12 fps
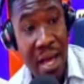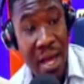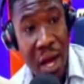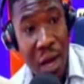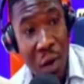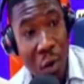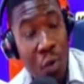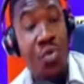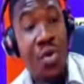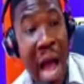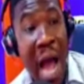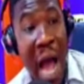We are.
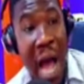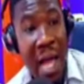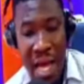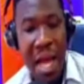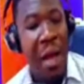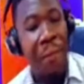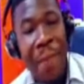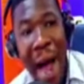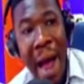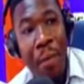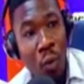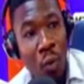
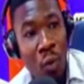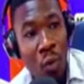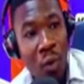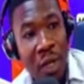Bible. So